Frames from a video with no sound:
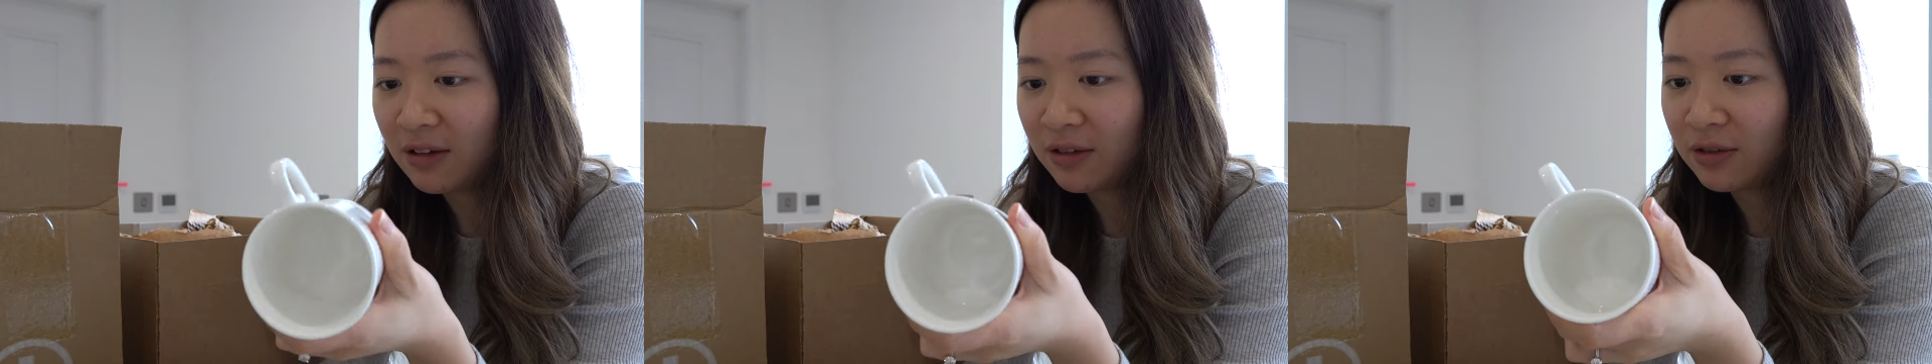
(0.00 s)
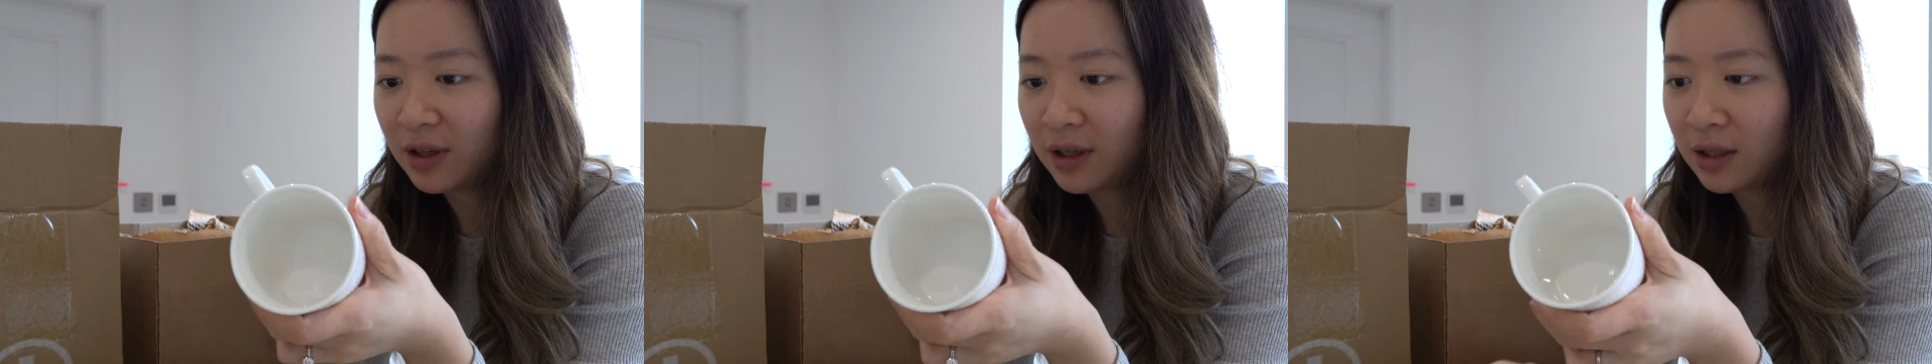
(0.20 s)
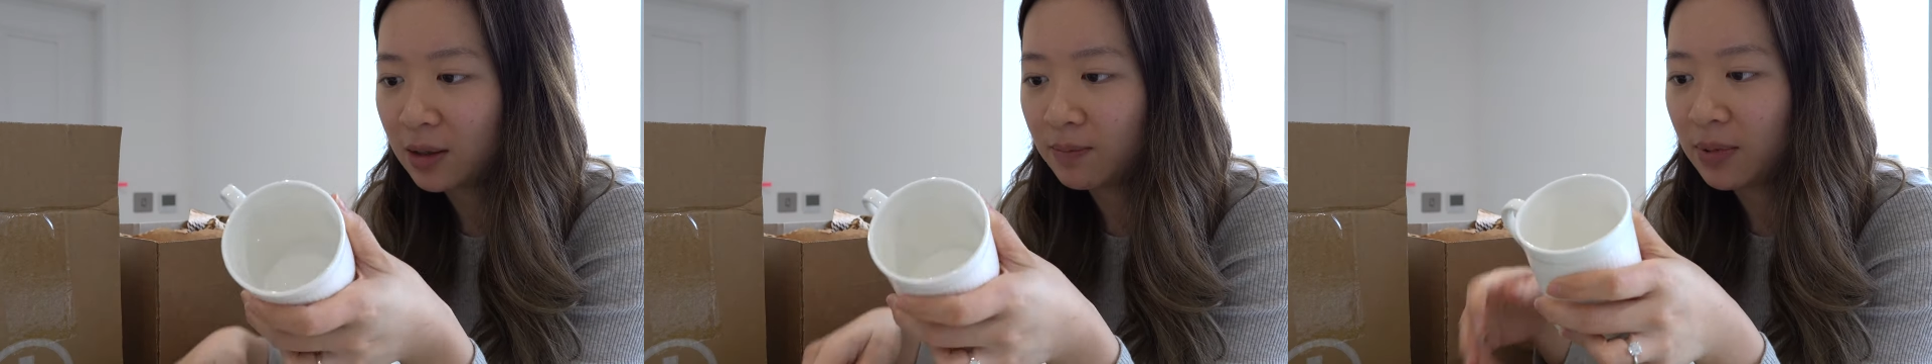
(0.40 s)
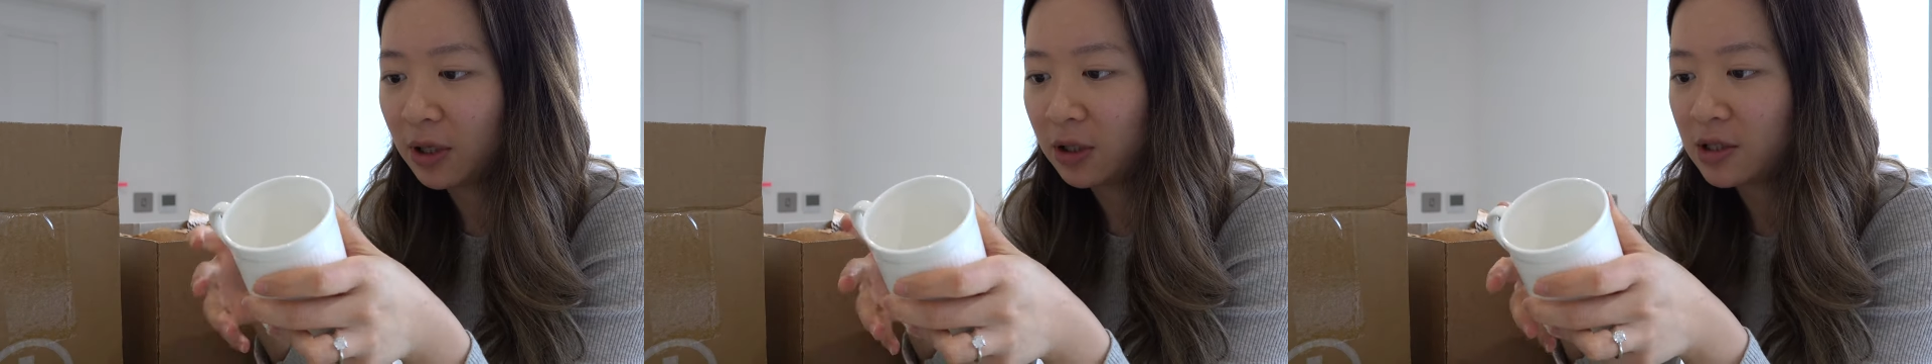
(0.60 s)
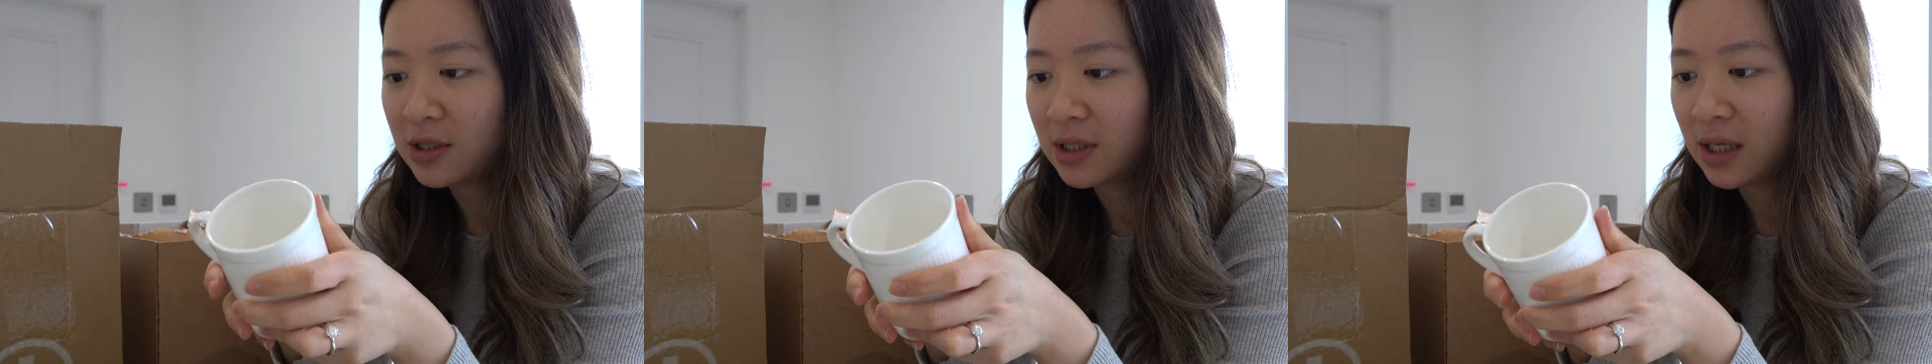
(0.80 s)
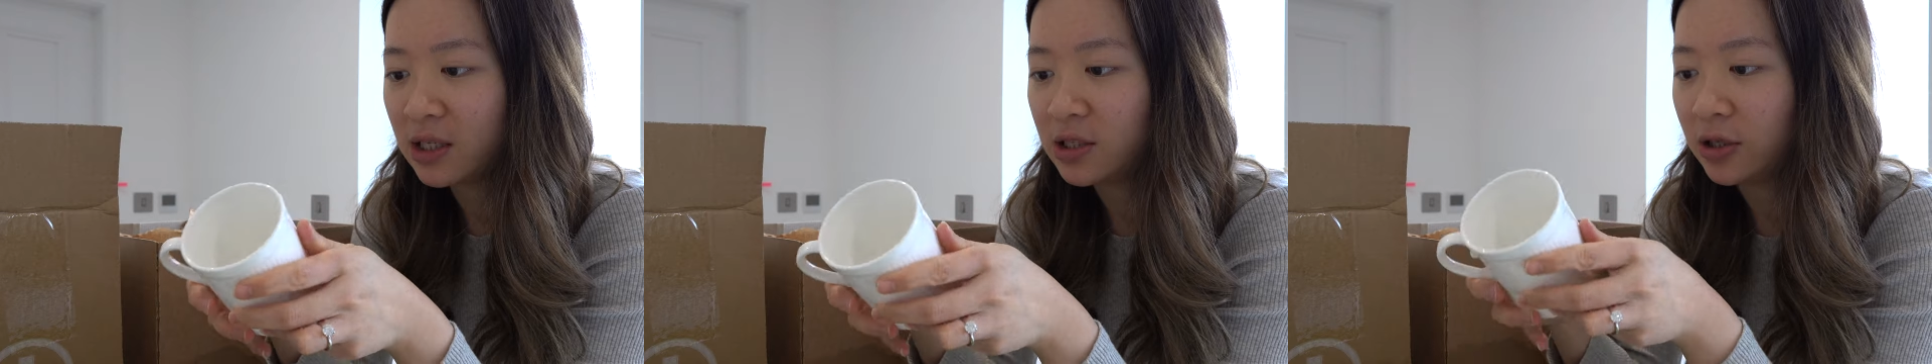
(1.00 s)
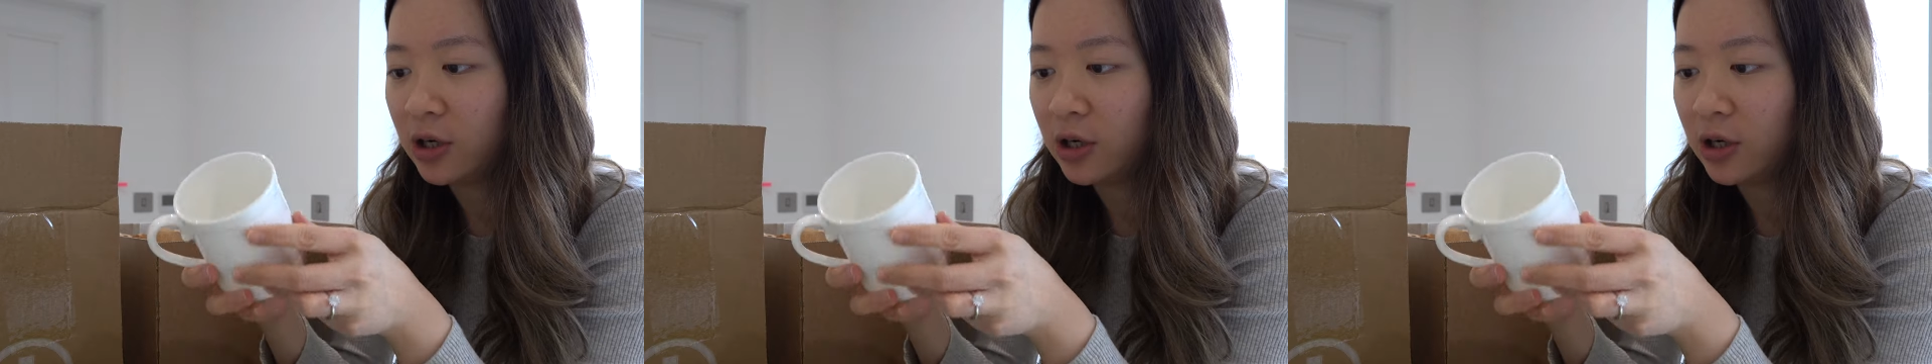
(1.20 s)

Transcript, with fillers: think the bigger size